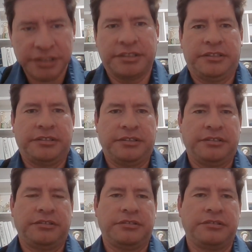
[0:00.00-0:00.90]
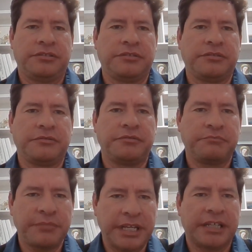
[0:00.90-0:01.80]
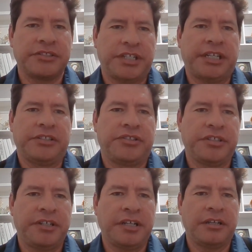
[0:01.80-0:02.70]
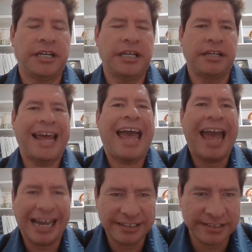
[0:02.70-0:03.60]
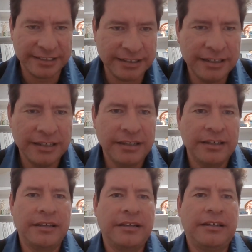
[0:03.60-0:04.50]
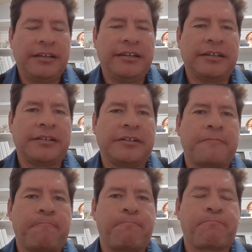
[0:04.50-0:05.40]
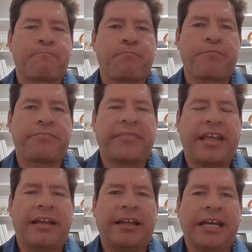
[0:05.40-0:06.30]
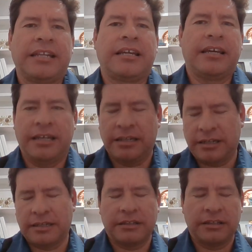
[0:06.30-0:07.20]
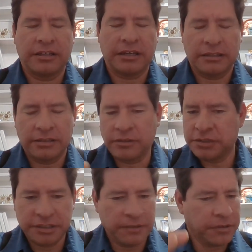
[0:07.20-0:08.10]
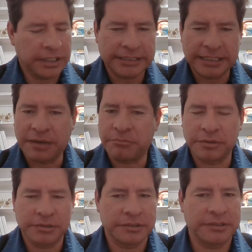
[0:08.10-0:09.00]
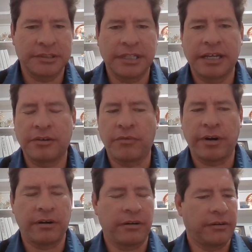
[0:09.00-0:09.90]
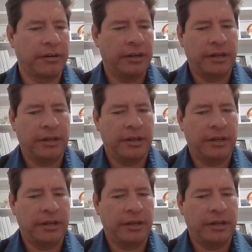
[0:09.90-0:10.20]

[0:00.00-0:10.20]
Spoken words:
us to make a change and act. Um, and there are several examples like where